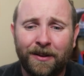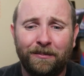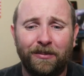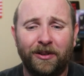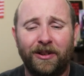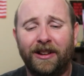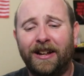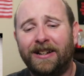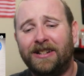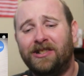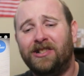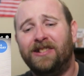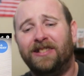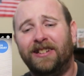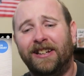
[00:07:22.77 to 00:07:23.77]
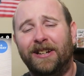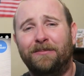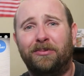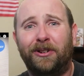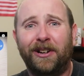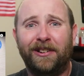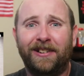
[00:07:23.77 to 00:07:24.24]
but like she said,
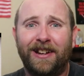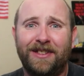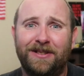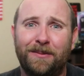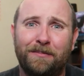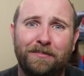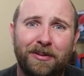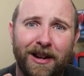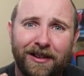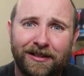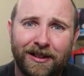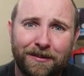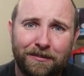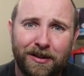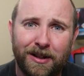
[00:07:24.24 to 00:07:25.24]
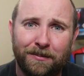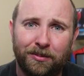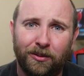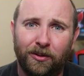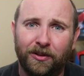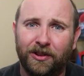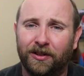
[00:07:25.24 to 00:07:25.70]
it brings out the best in
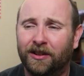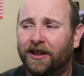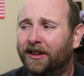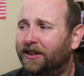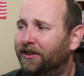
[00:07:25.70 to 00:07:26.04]
people.